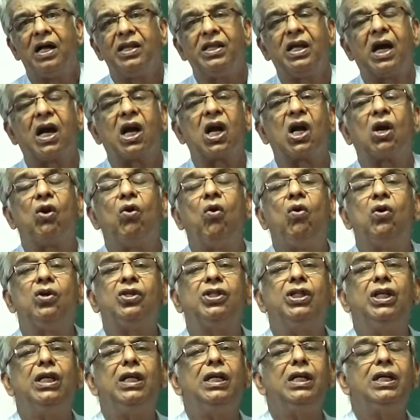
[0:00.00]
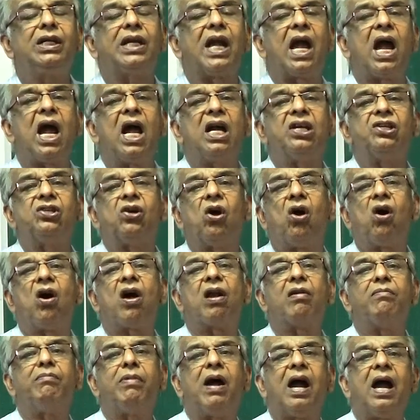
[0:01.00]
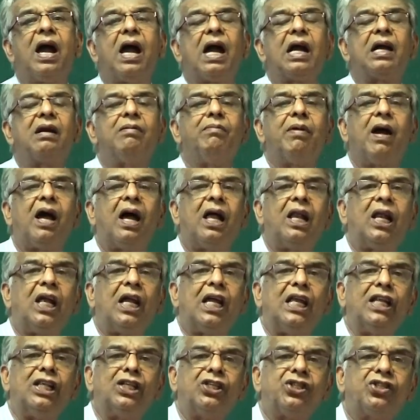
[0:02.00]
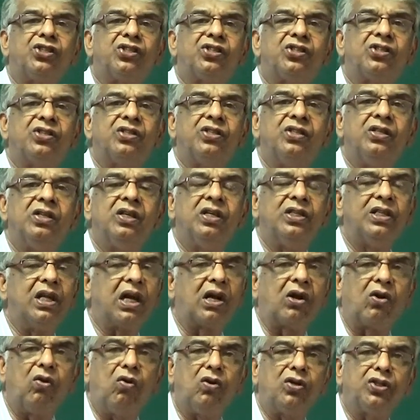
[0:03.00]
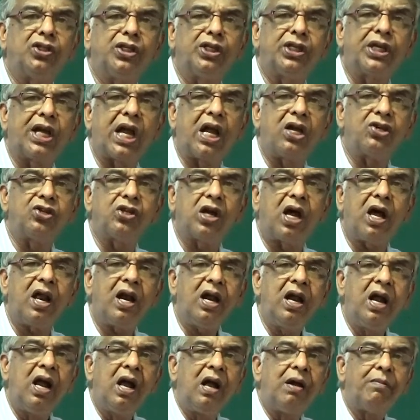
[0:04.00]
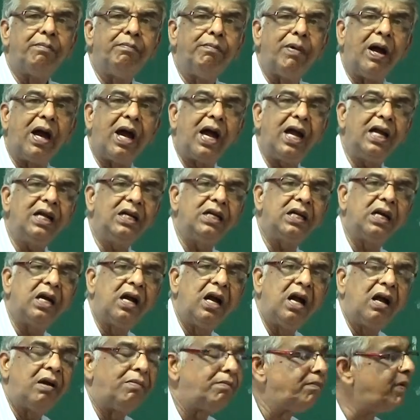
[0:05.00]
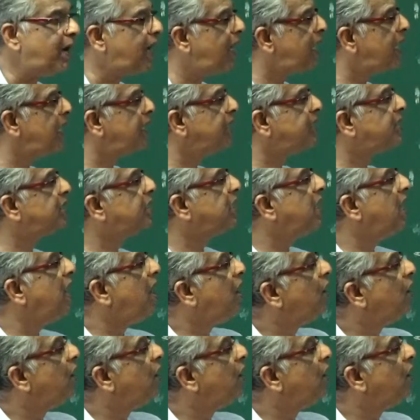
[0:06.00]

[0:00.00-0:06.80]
the closing cash or bank balance. The closing cash or bank balance.